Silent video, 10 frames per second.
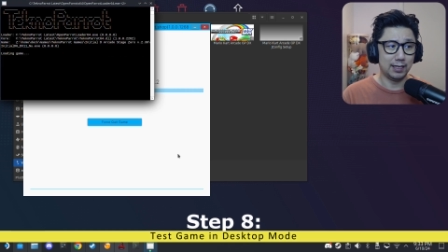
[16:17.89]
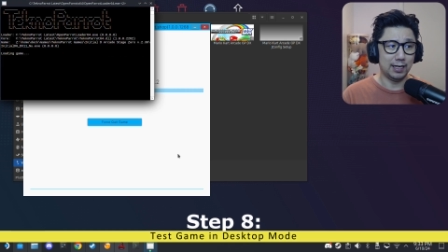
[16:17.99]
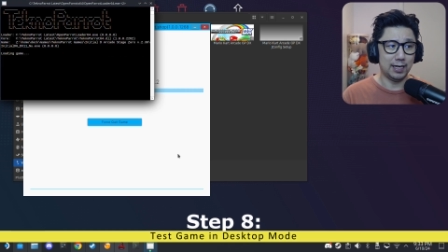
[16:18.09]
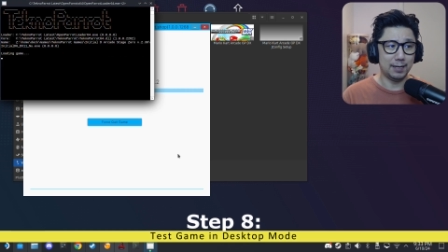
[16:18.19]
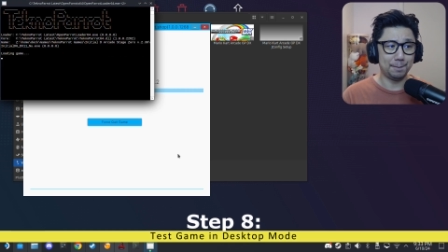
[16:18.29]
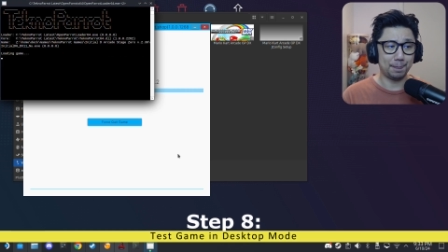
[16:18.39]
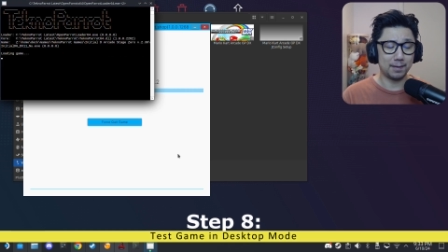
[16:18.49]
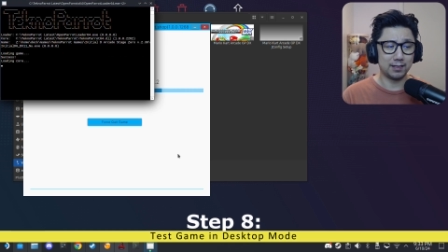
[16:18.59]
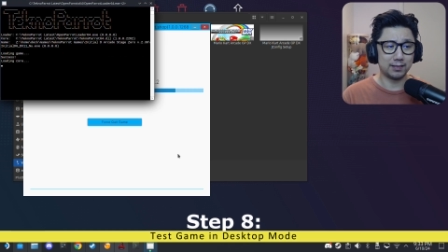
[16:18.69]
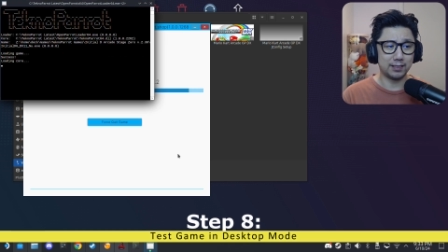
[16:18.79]
Um,
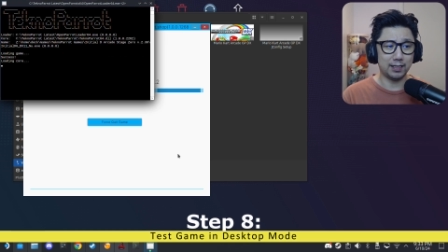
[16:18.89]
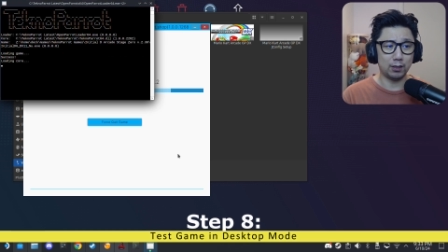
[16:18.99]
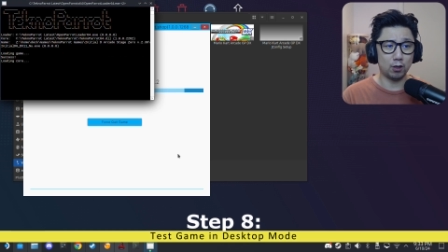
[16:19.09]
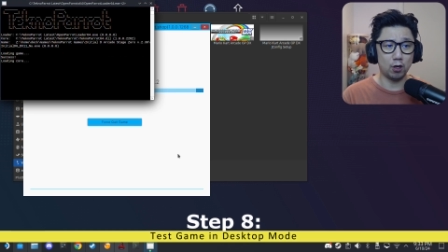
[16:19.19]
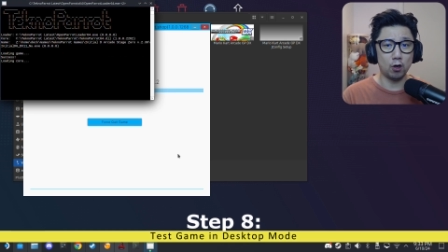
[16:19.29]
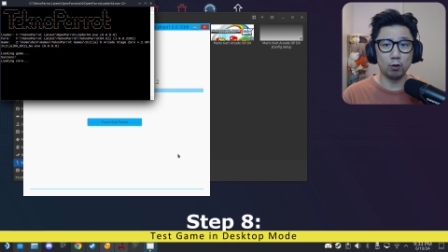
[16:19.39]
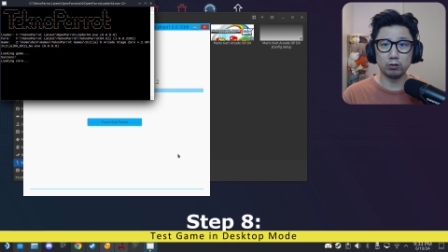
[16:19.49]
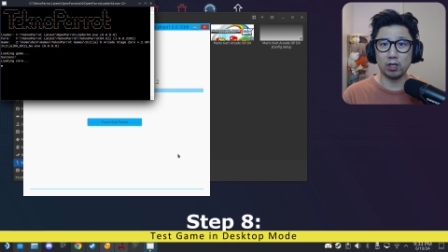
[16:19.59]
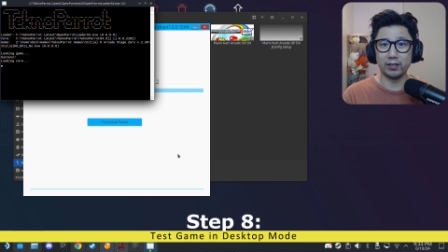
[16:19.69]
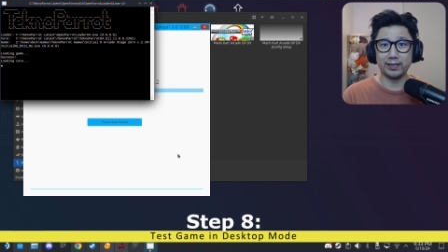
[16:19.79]
the
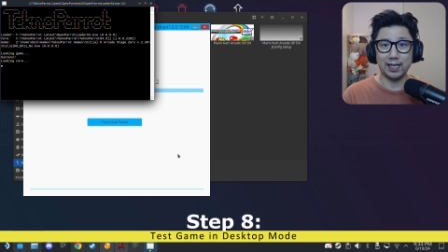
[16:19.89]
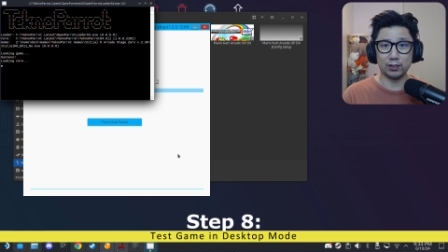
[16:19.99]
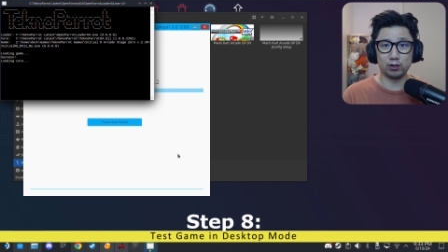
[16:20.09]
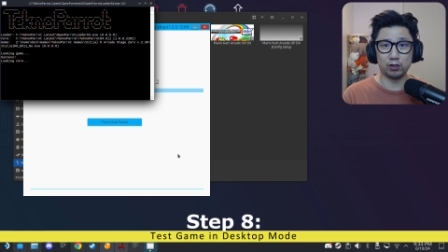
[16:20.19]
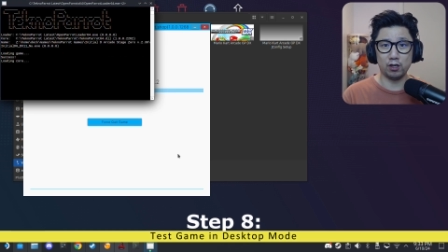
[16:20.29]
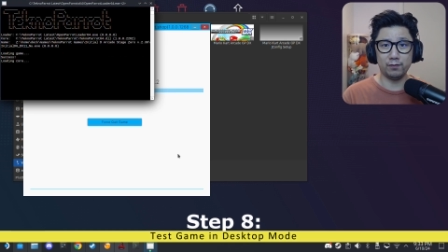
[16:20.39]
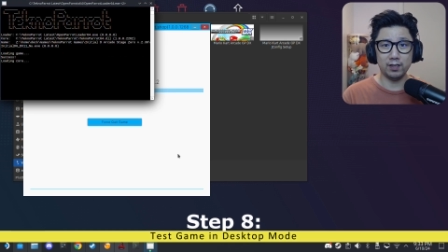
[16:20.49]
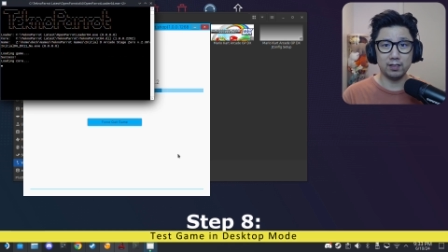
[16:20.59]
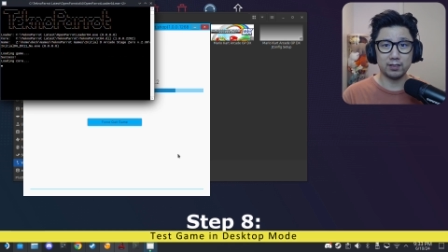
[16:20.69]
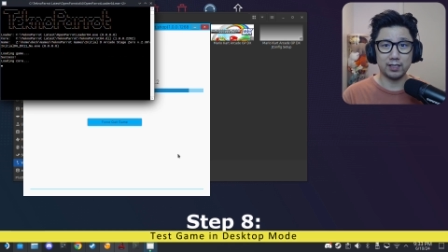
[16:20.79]
all.NET
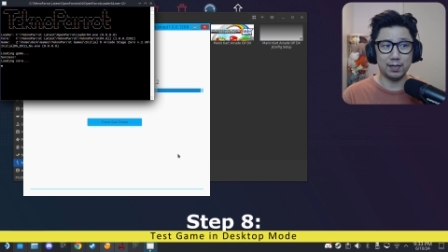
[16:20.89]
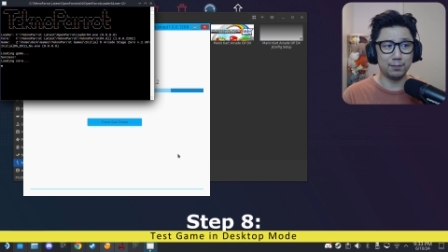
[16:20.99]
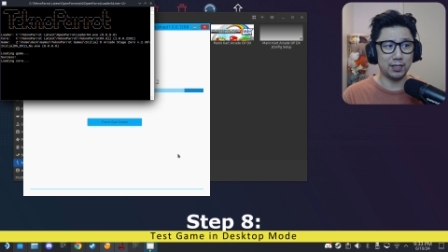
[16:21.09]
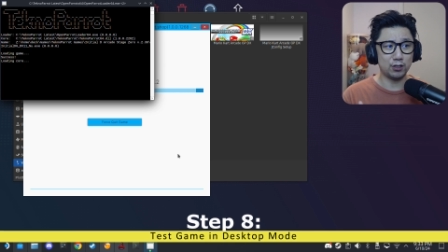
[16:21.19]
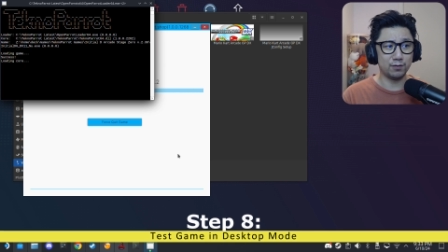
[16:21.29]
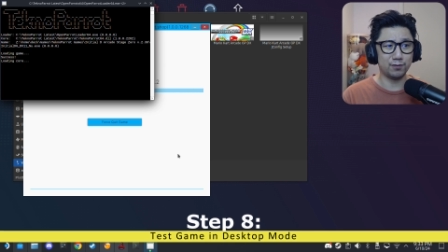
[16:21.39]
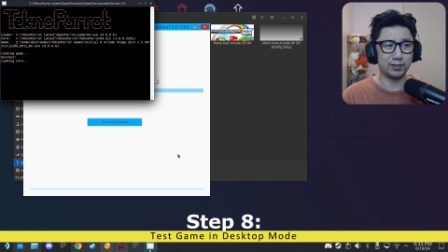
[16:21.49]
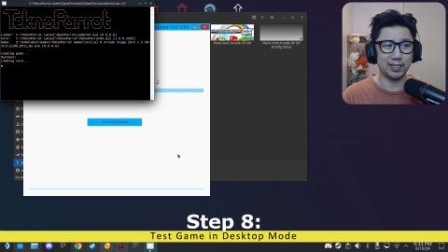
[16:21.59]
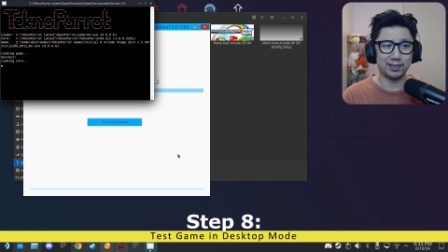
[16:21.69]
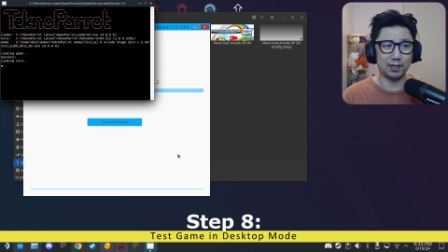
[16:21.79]
server, the emulation for
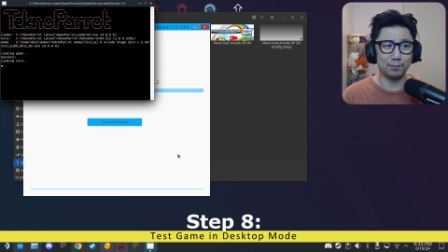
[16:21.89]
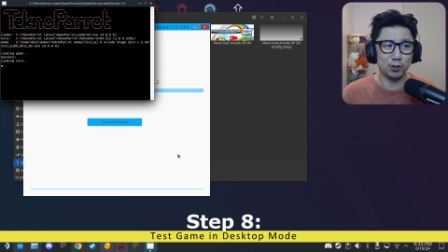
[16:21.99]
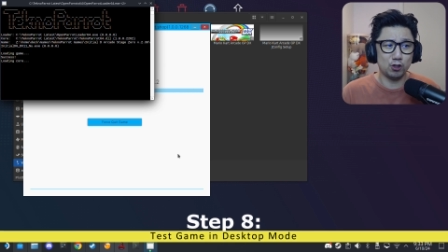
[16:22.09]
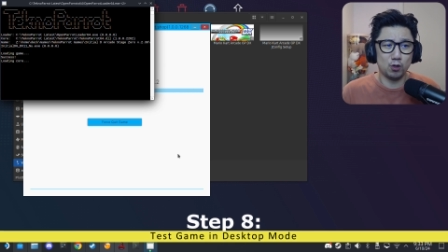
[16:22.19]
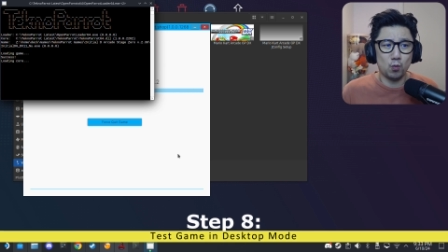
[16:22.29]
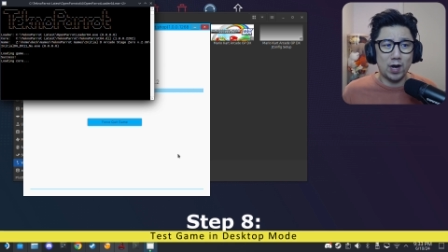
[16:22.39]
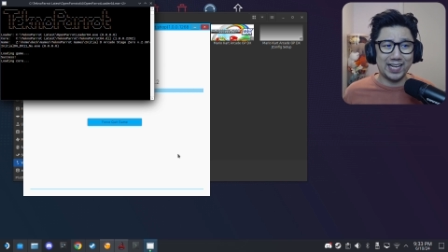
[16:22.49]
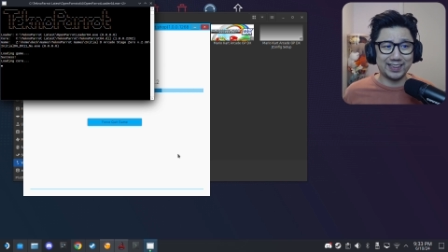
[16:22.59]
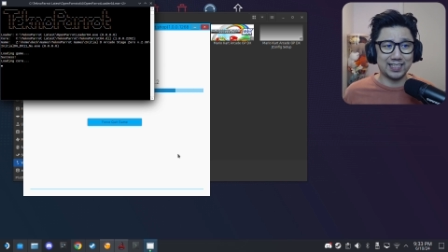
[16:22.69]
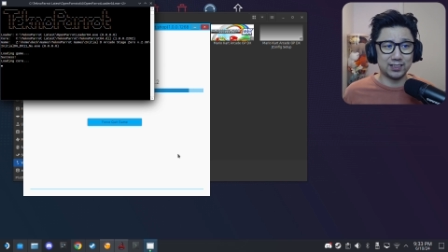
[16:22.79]
that, I'm not sure why
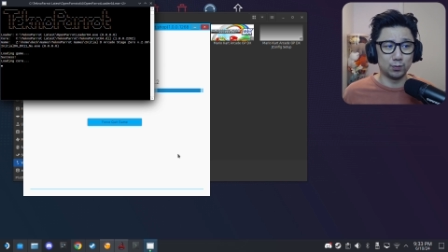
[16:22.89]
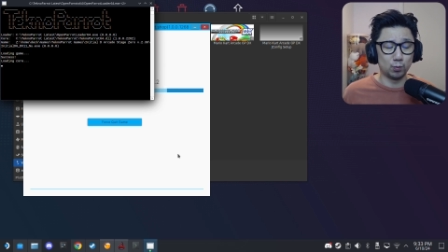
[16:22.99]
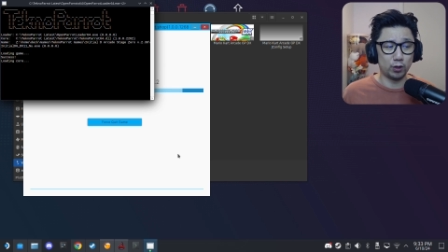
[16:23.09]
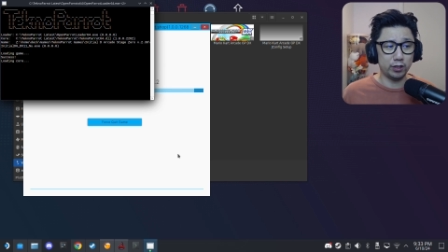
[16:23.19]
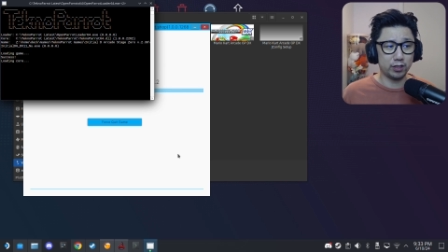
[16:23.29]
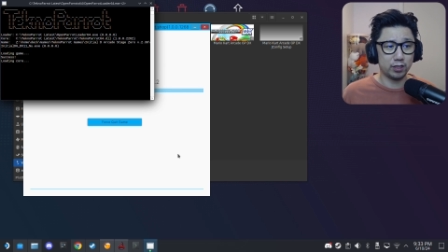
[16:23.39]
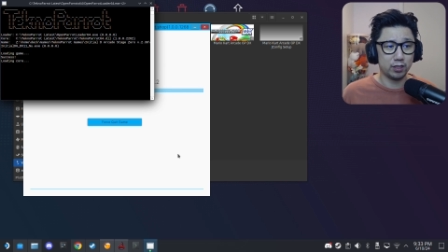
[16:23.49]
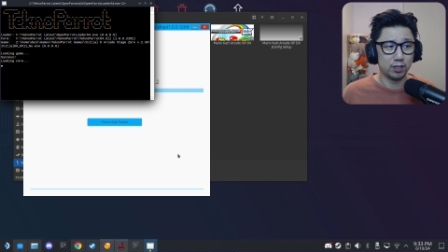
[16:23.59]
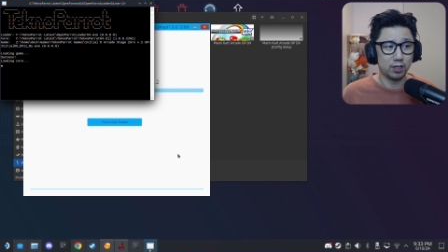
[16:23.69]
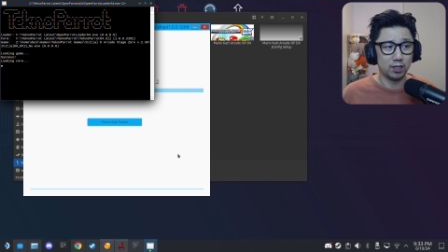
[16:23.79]
it doesn't work
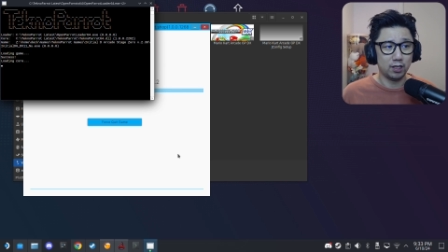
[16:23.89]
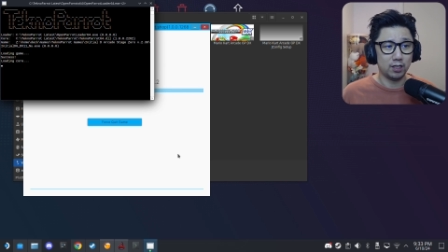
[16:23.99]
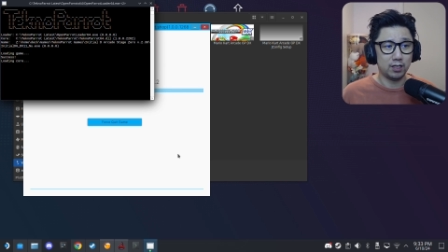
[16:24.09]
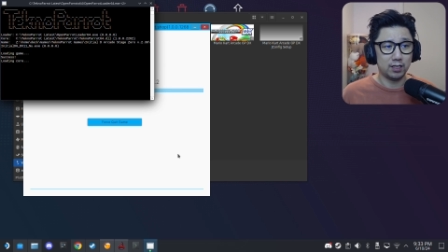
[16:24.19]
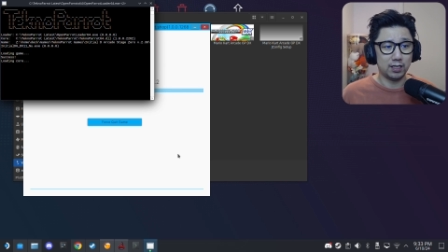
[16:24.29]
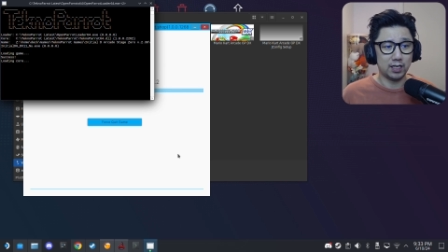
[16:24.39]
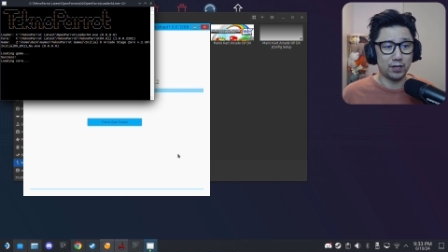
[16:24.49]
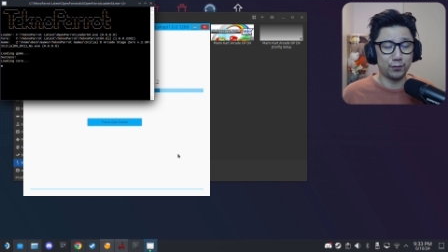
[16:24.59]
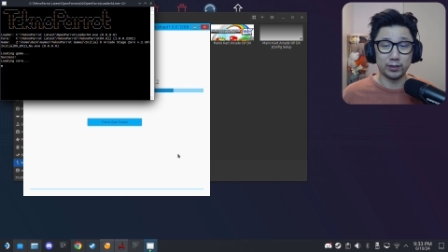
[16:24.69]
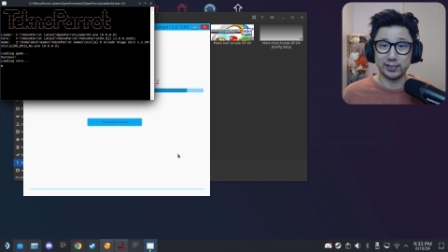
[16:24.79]
uh,
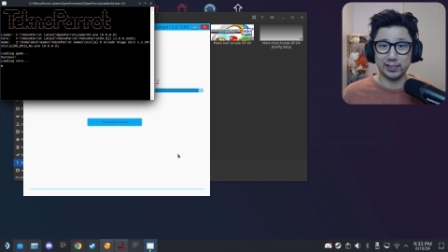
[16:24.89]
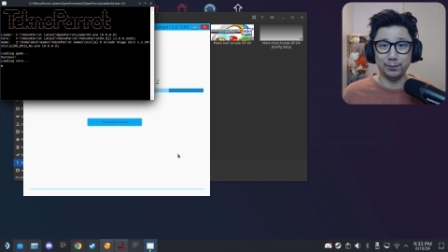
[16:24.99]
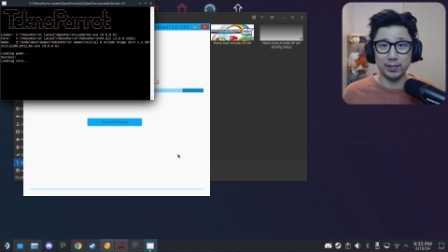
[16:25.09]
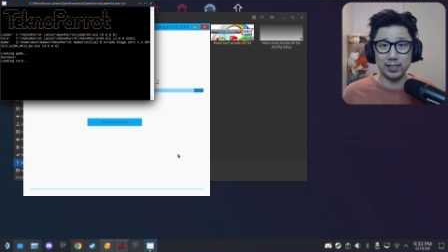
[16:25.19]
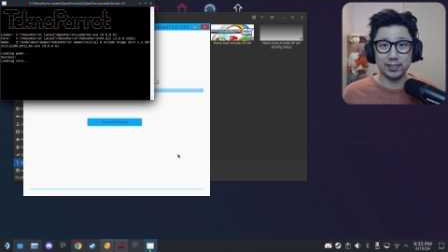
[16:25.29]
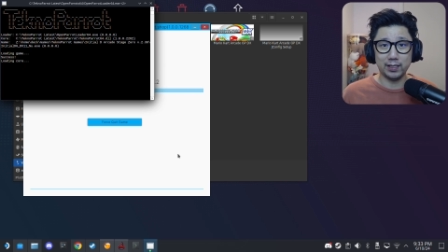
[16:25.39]
for the Steam Deck.